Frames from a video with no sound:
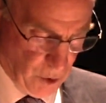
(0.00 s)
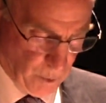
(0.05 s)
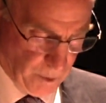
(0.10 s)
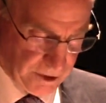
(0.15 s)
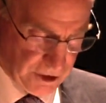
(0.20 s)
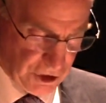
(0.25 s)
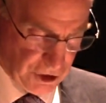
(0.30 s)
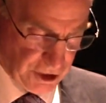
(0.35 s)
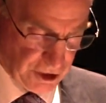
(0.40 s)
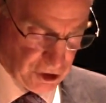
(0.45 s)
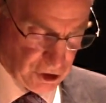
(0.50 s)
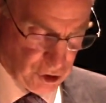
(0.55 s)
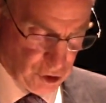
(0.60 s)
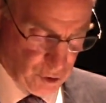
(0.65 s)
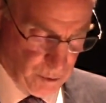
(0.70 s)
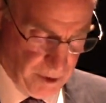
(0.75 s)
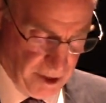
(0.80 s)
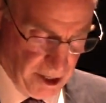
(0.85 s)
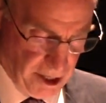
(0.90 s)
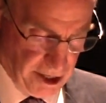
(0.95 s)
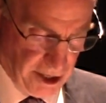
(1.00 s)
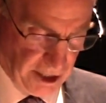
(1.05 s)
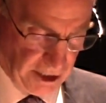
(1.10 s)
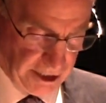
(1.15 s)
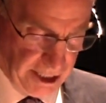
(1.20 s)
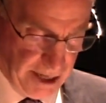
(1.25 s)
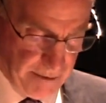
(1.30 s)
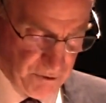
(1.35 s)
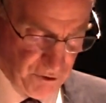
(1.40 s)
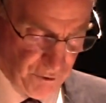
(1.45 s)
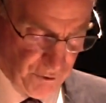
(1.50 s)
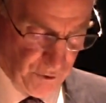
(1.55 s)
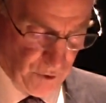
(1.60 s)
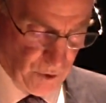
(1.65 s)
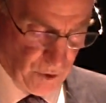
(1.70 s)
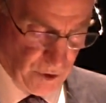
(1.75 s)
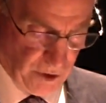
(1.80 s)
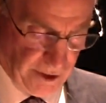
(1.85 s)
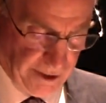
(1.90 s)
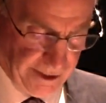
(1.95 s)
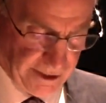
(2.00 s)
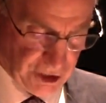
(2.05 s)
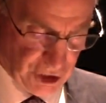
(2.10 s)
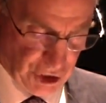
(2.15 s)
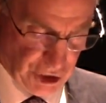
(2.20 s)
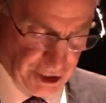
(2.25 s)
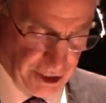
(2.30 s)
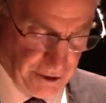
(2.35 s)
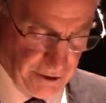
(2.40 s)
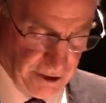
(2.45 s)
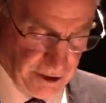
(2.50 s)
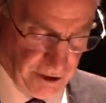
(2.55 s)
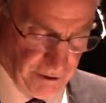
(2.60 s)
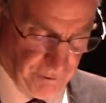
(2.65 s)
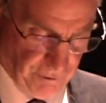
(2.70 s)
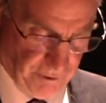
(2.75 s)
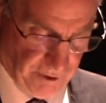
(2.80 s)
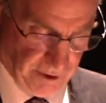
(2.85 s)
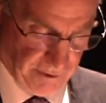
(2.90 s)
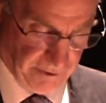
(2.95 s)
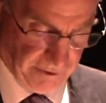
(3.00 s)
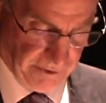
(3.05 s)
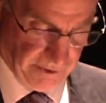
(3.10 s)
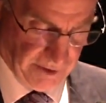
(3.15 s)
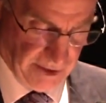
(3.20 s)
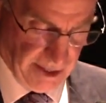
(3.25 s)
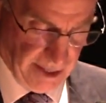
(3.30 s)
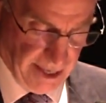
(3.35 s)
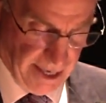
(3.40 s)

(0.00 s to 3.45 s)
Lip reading: 162BR claimed 4 and shared in a 5th,